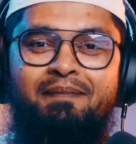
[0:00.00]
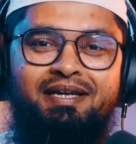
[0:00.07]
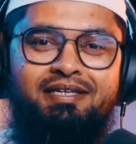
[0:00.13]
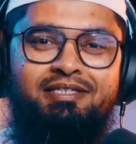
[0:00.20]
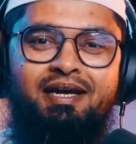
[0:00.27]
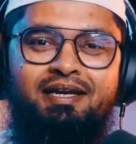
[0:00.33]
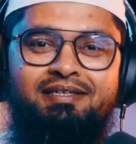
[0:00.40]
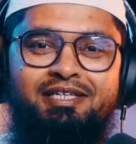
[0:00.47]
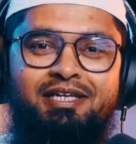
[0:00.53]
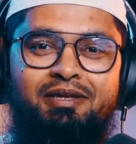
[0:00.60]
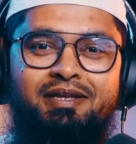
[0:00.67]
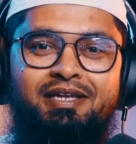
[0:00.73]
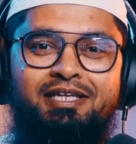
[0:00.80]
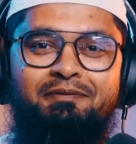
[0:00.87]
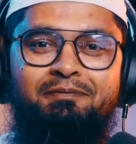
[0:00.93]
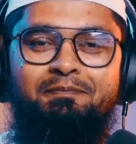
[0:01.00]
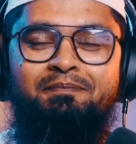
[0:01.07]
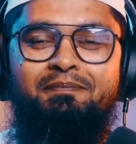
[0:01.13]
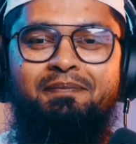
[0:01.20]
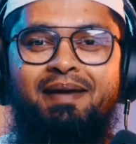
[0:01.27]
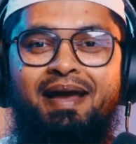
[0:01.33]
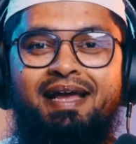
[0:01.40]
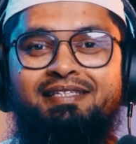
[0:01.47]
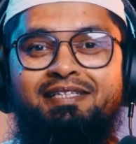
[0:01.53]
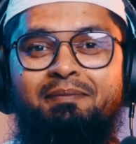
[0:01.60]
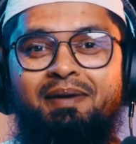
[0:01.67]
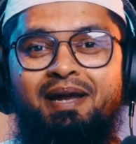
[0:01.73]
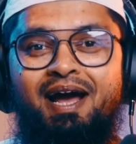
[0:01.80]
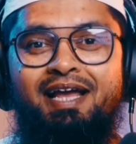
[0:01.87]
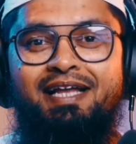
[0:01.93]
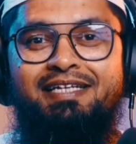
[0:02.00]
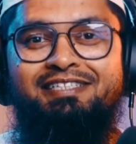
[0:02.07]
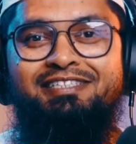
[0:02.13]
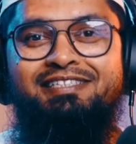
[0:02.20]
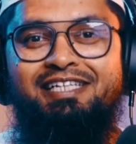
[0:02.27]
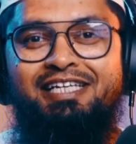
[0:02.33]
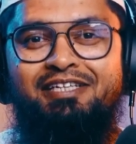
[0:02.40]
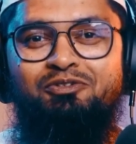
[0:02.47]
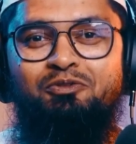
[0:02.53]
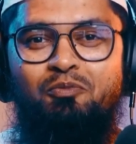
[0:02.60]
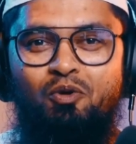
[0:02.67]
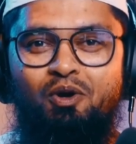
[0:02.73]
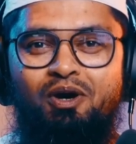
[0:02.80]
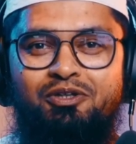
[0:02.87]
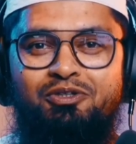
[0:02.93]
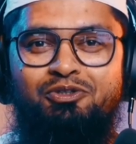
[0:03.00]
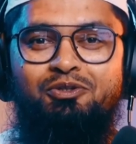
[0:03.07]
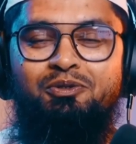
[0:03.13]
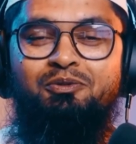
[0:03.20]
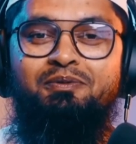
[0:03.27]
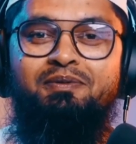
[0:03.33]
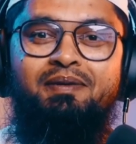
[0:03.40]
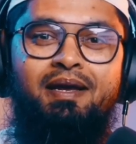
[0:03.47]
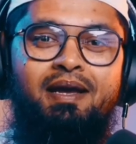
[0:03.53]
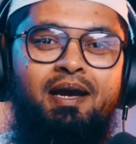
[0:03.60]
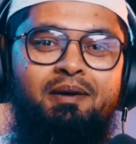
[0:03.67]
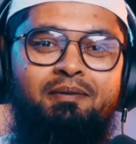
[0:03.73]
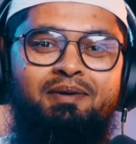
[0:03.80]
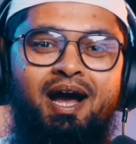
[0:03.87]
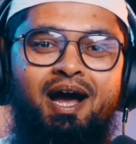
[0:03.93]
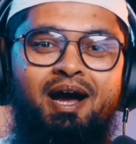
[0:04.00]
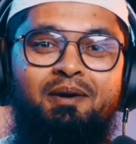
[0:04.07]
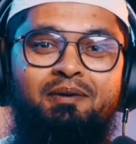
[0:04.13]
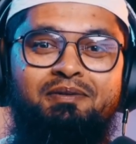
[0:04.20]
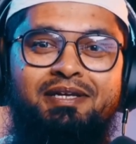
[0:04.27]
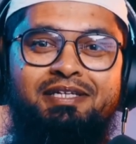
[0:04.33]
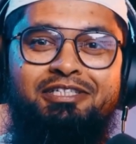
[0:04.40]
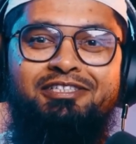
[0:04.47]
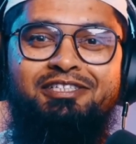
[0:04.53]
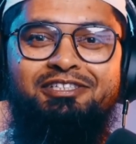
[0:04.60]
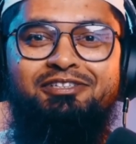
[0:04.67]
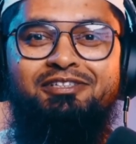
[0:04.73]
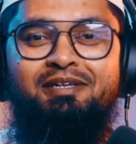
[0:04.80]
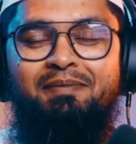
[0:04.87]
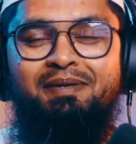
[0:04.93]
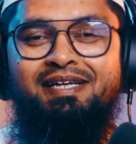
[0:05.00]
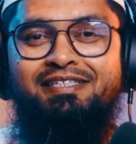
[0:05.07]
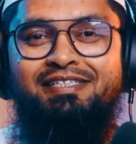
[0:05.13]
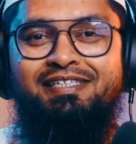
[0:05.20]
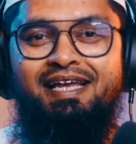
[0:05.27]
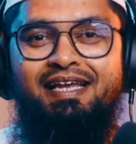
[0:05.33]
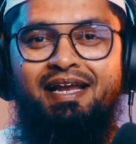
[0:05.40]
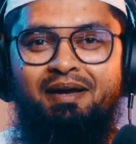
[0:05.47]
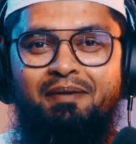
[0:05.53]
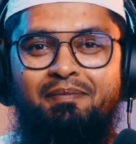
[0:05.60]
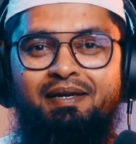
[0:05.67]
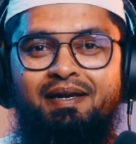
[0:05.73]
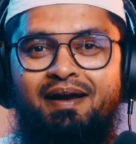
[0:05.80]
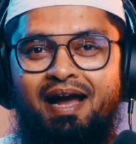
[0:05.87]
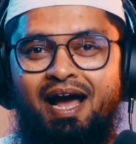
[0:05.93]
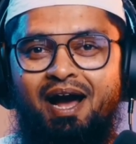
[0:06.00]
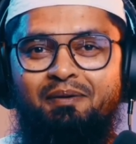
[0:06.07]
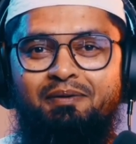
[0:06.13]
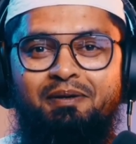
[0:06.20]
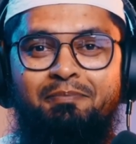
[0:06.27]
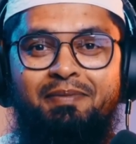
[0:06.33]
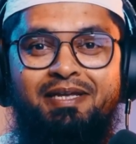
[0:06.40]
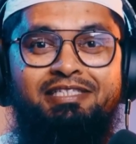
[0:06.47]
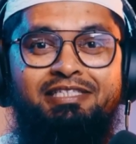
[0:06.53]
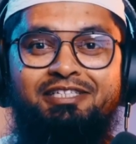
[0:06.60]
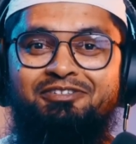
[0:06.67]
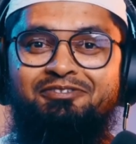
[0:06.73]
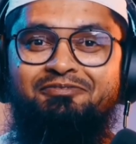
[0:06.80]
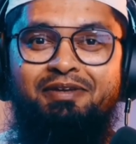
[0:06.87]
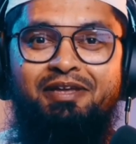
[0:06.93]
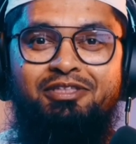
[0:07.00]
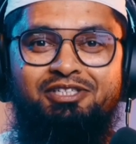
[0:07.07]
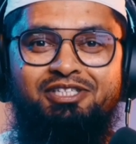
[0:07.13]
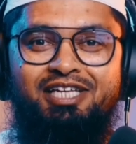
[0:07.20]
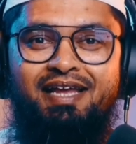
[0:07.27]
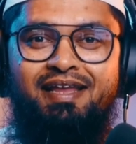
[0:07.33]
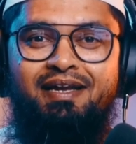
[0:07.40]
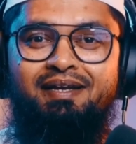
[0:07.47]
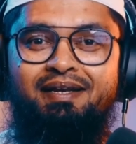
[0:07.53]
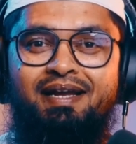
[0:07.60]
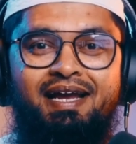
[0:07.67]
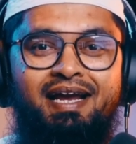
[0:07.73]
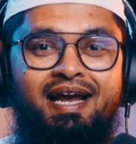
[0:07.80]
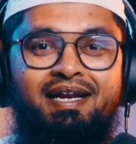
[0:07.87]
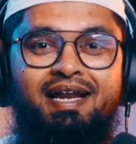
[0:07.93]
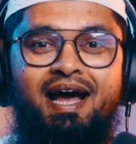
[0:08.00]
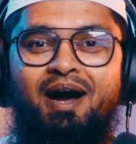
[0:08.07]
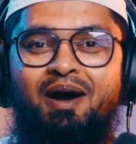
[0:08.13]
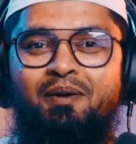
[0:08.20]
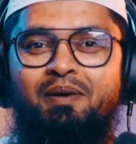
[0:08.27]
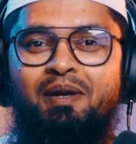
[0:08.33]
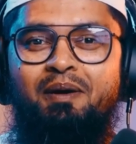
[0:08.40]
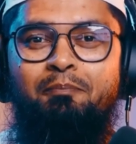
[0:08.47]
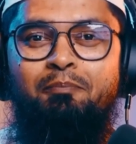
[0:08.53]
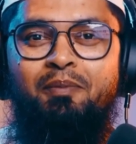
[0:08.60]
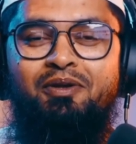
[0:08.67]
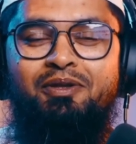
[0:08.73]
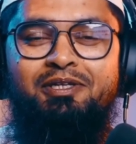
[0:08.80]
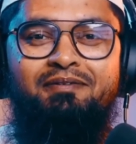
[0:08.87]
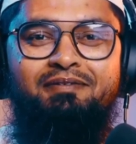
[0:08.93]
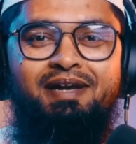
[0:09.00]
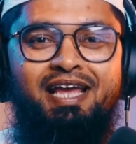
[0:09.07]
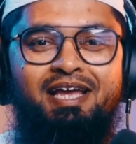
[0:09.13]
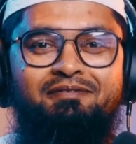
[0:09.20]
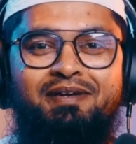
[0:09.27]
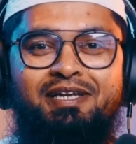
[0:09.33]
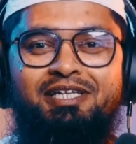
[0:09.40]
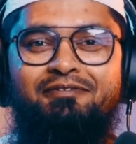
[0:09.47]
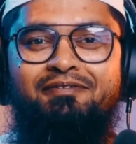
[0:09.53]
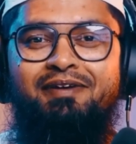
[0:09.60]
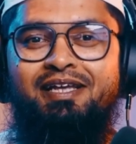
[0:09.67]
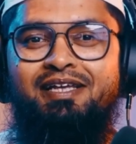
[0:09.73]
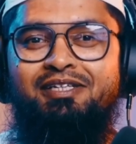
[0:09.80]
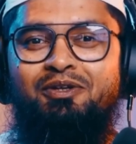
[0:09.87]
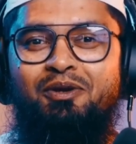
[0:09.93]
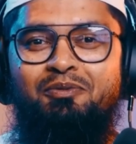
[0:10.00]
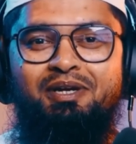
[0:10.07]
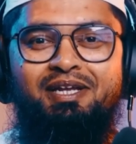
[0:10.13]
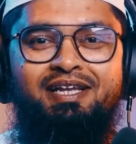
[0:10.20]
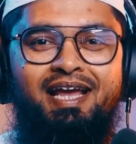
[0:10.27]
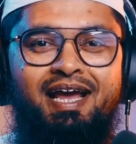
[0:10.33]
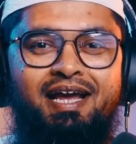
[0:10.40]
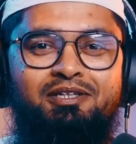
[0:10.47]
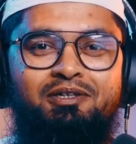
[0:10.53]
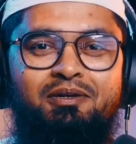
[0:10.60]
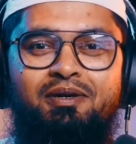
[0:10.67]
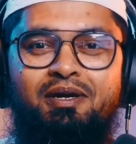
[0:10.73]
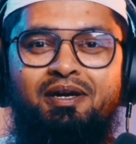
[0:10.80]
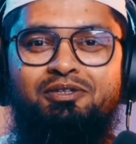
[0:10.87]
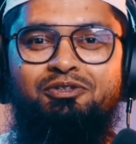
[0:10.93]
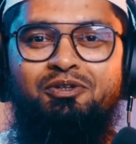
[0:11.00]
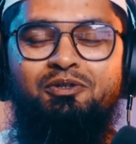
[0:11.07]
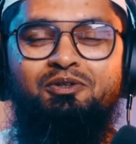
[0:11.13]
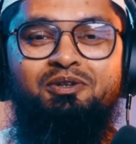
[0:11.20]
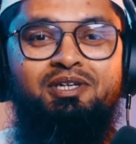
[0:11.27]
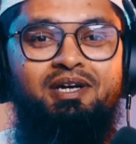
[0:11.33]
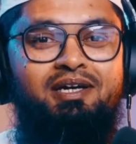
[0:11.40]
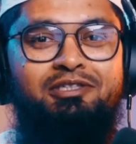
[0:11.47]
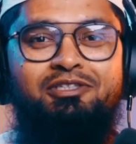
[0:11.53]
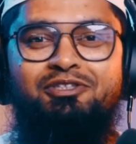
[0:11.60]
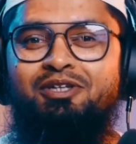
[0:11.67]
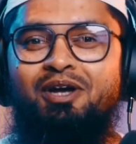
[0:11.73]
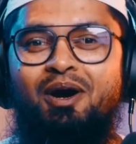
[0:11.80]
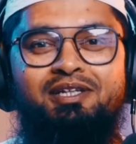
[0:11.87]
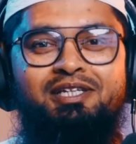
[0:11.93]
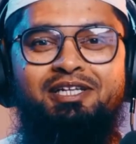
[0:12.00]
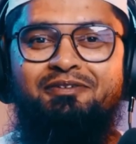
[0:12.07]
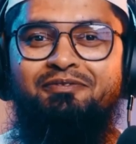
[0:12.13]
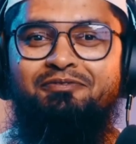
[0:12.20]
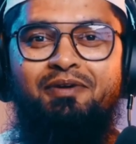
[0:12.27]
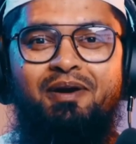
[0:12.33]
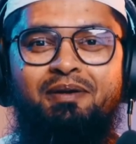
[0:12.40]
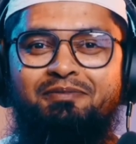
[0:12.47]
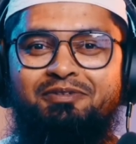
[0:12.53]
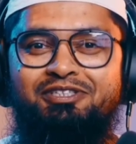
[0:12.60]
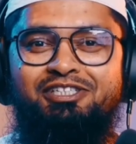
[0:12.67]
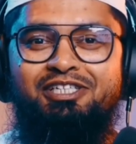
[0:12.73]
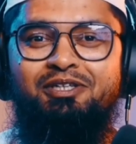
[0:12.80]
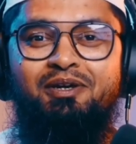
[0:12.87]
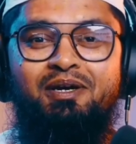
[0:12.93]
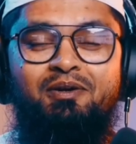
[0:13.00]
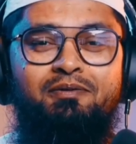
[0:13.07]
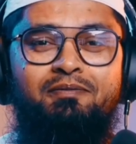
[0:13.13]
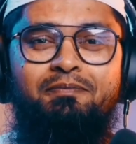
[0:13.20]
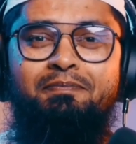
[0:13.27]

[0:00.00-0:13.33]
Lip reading: It's not theory, it's a behind-the-scenes walkthrough of how the system is set up, how the pieces fit together, and how most of the heavy lifting is already handled, so you're not starting from zero.